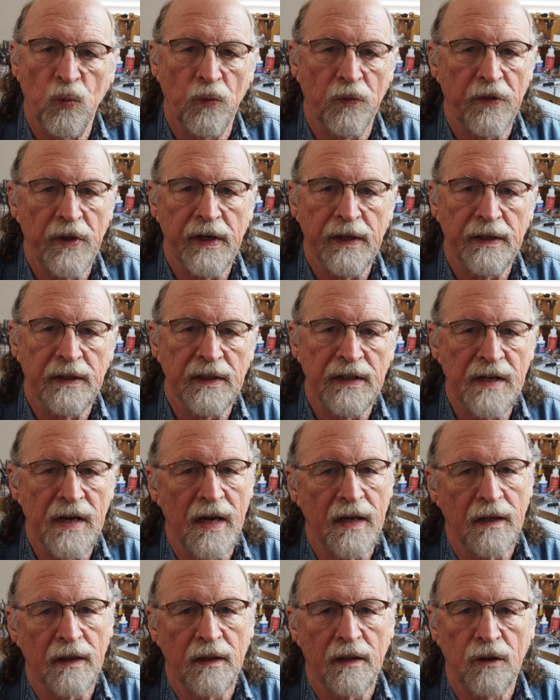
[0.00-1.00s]
they did
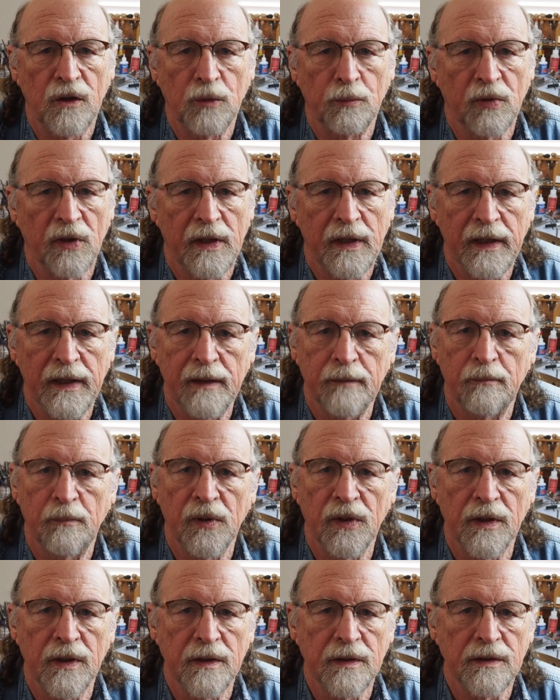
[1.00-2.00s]
not lubricate
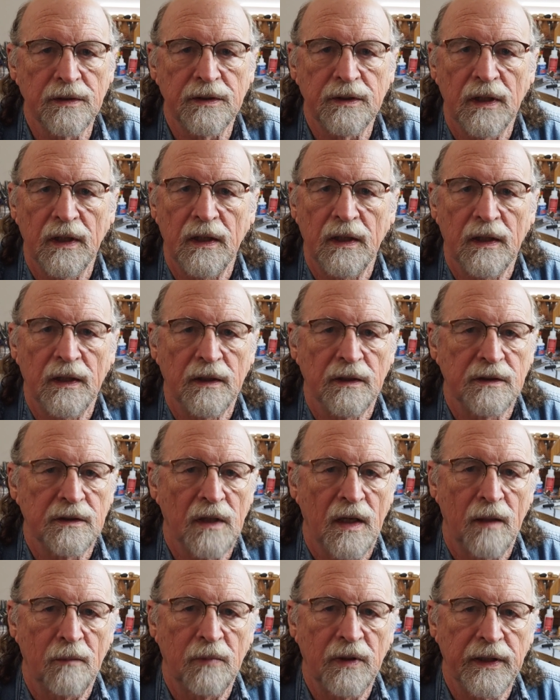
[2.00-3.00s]
burrs,
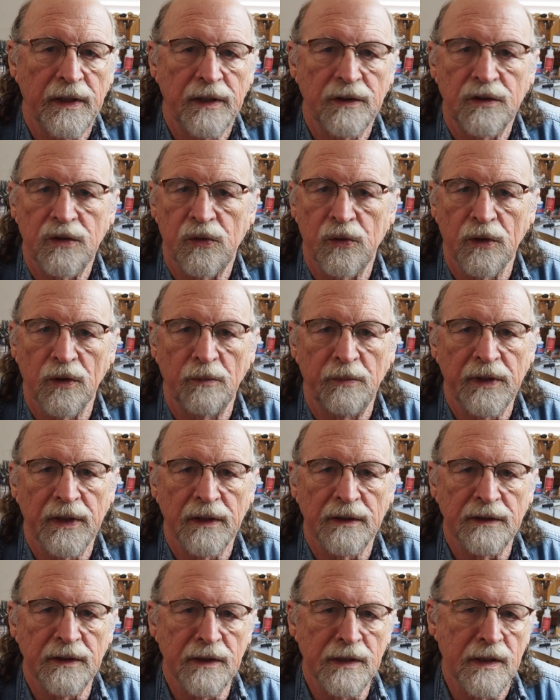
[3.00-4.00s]
saw blades, drill
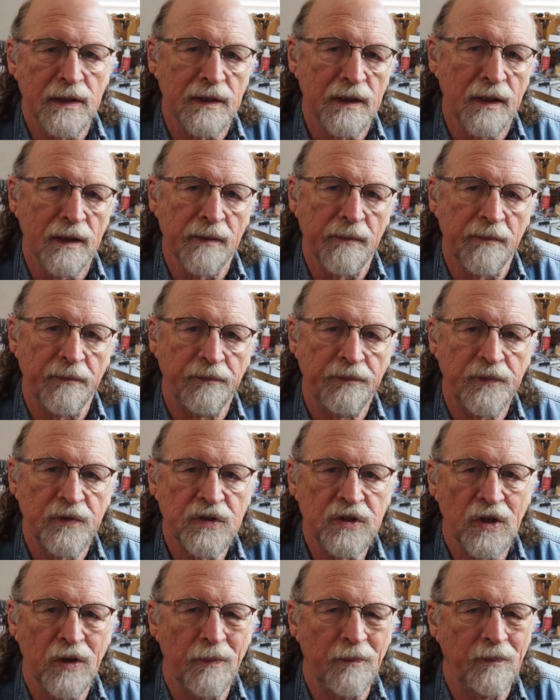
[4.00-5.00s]
bits, anything.
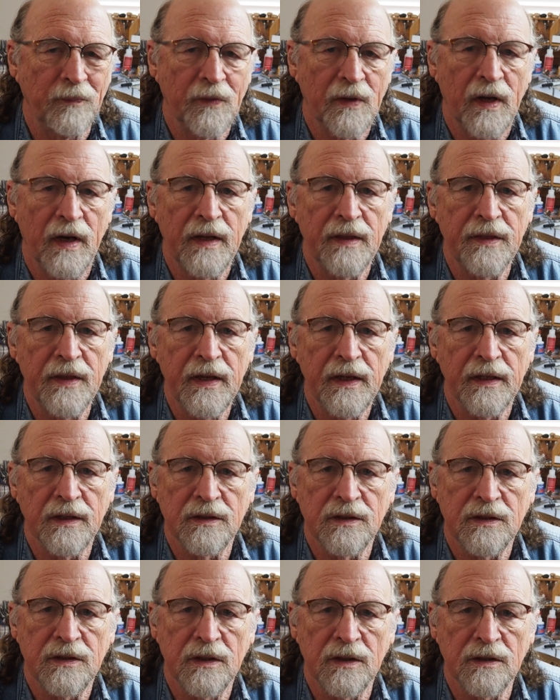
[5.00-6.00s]
So I think
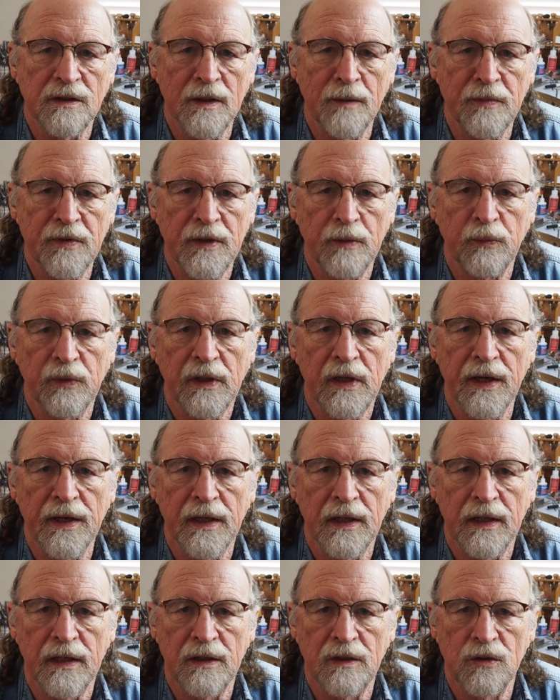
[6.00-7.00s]
it's just something that we kind
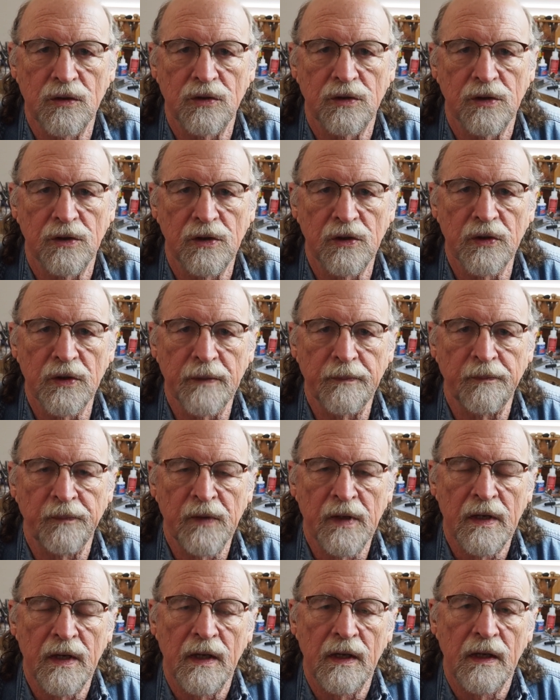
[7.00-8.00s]
of get used to doing.
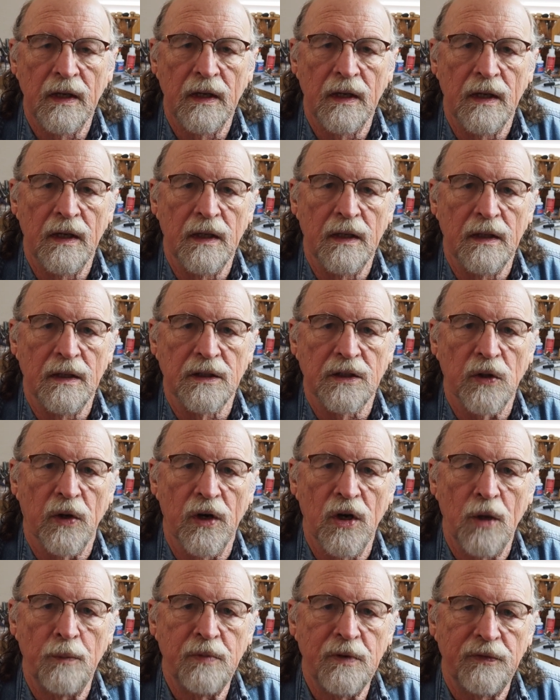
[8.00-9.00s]
So I
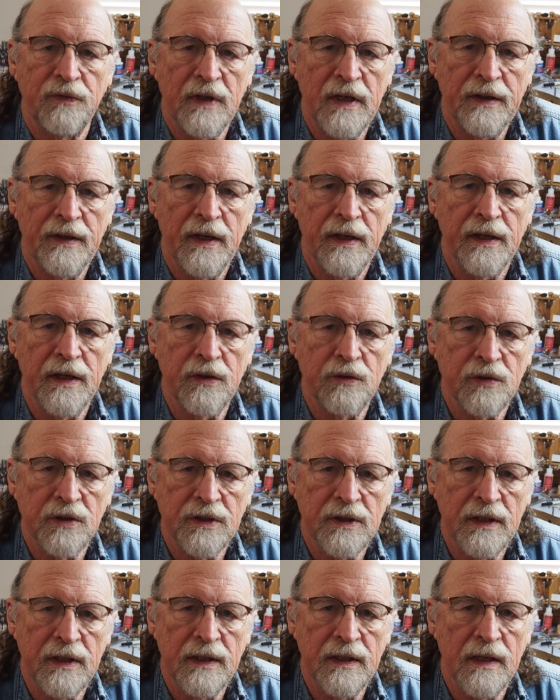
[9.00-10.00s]
hope you find that
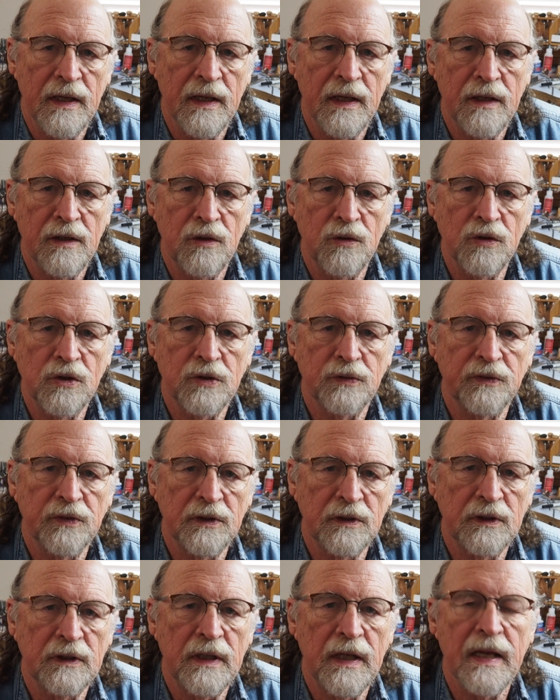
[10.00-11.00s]
interesting and
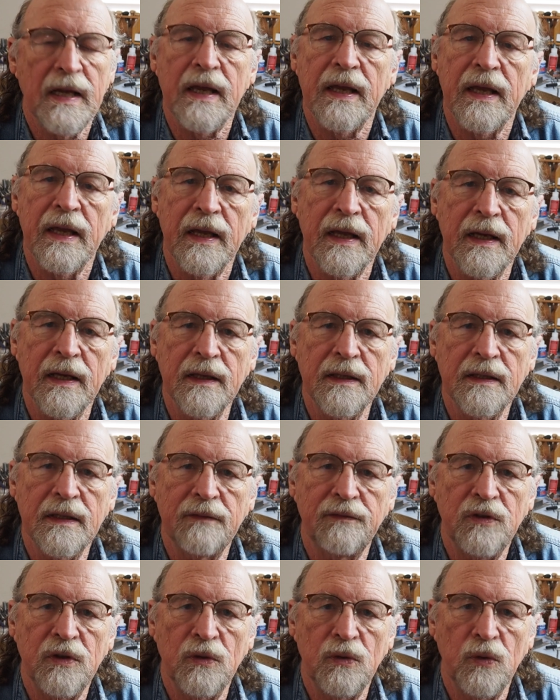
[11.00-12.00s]
useful. And
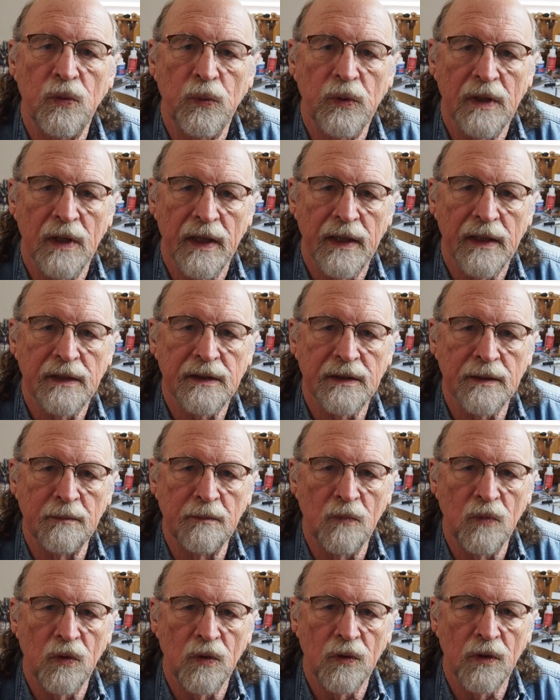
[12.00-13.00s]
if you would like some
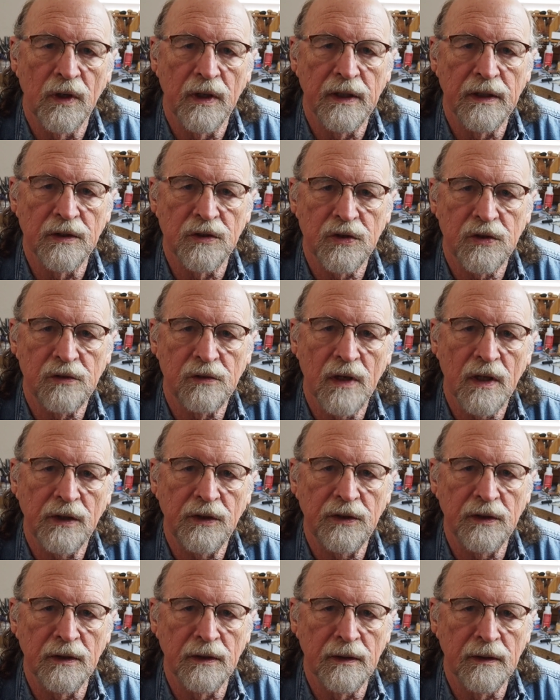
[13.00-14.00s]
more
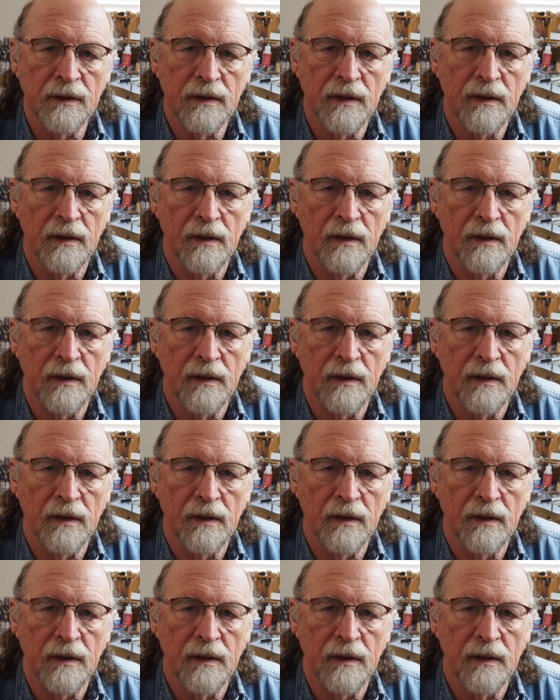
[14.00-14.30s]
instruction,